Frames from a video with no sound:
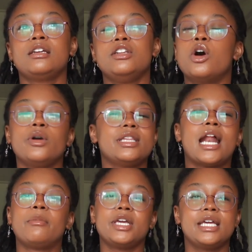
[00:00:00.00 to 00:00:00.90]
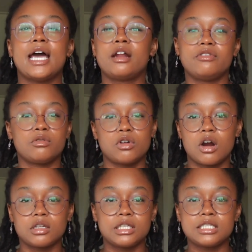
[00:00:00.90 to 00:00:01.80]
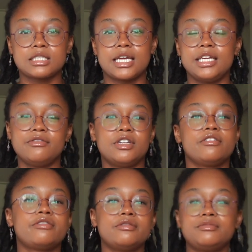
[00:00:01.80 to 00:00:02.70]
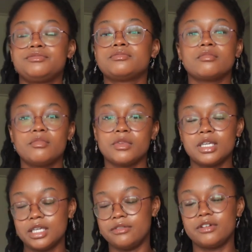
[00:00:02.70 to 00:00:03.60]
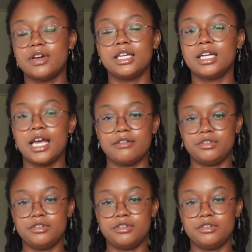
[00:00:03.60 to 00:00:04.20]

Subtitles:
knowing that I'm gonna get out of it regardless. Like even if I didn't have